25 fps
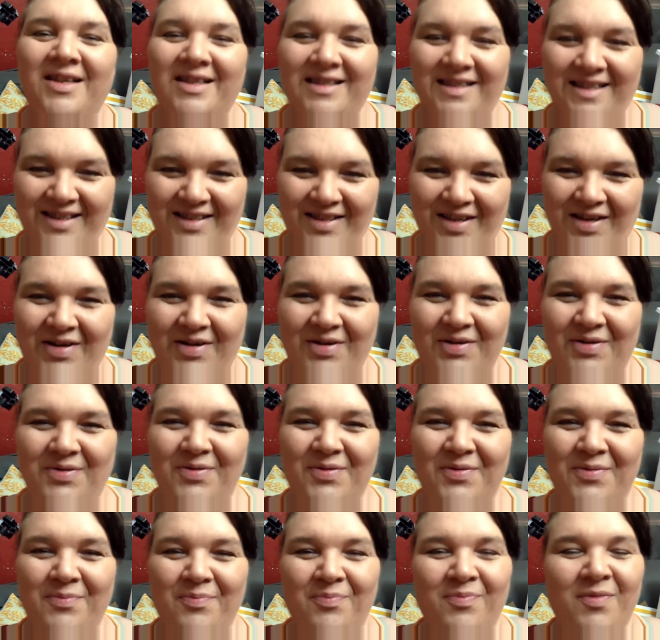
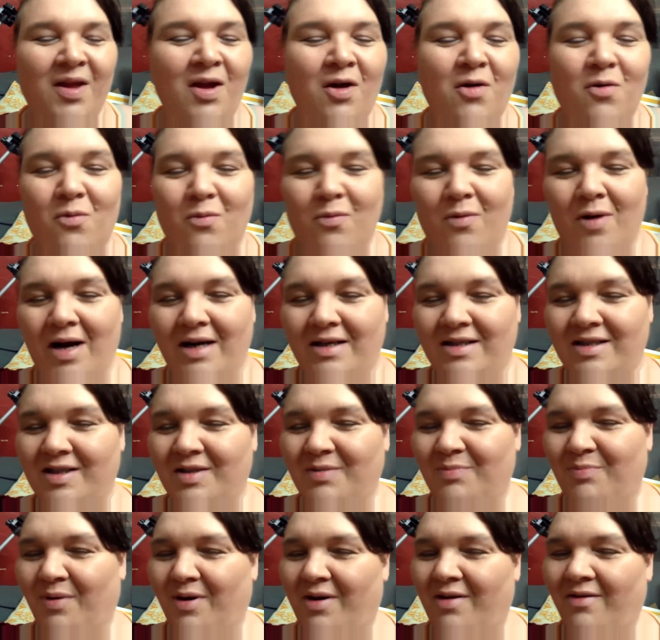So, watch
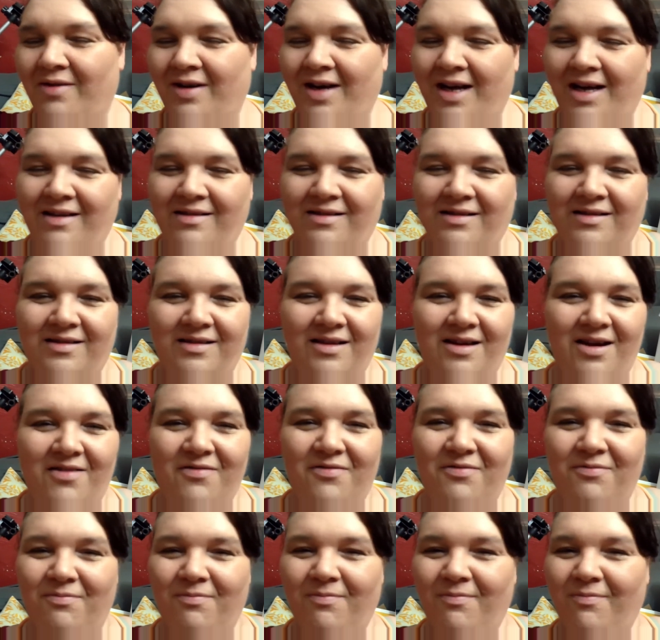us burn that
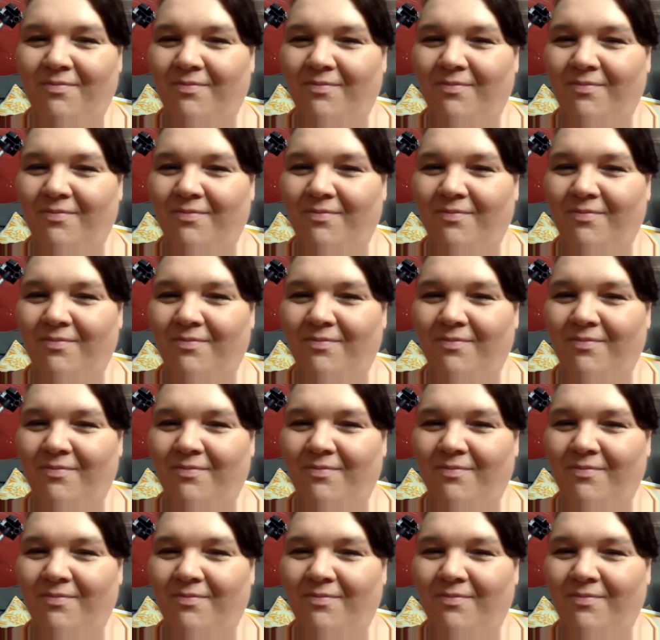stuff.